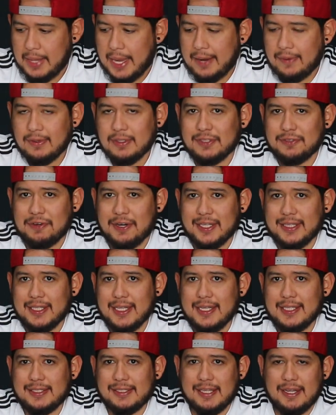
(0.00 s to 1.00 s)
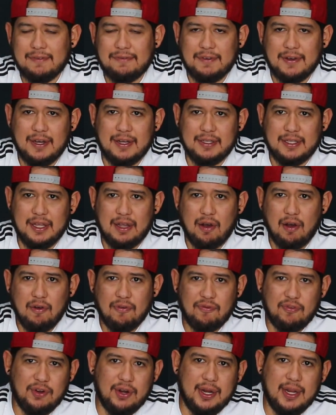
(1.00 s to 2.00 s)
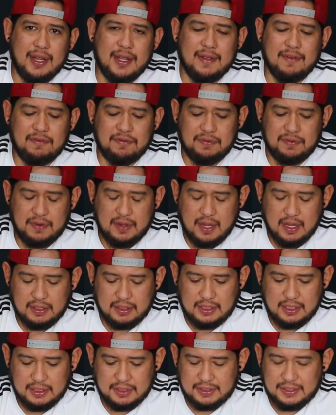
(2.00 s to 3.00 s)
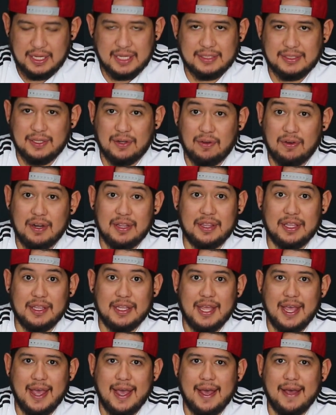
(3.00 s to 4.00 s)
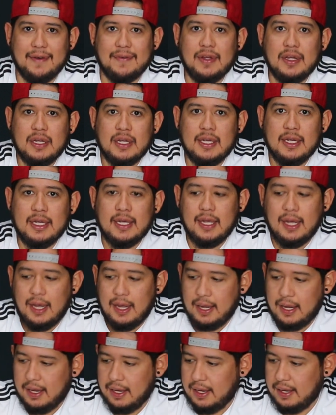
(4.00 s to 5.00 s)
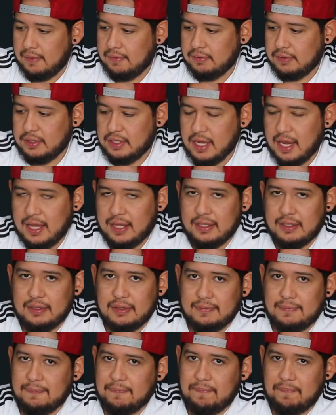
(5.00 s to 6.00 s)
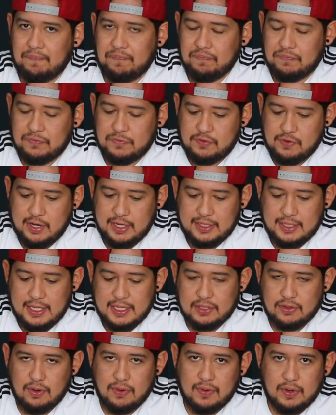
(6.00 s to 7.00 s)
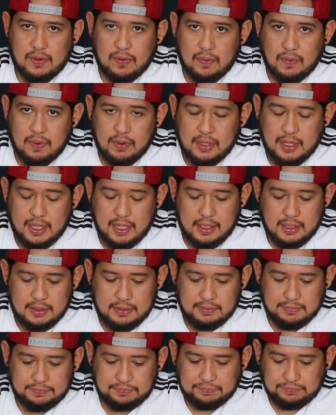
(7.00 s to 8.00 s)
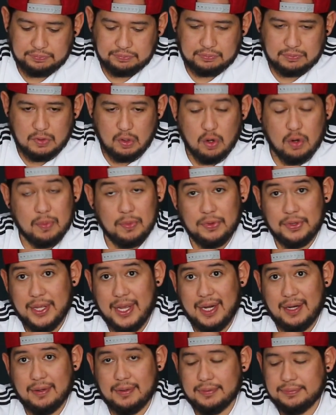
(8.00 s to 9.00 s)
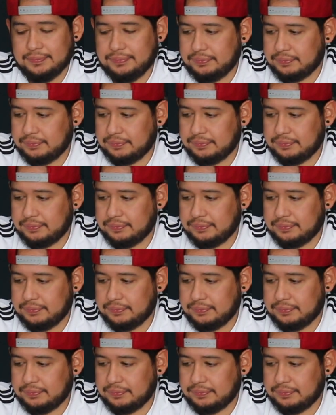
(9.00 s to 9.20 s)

I will drink this if they offer it. If that's the only thing they have. I will not drink this over Corona or Modelo.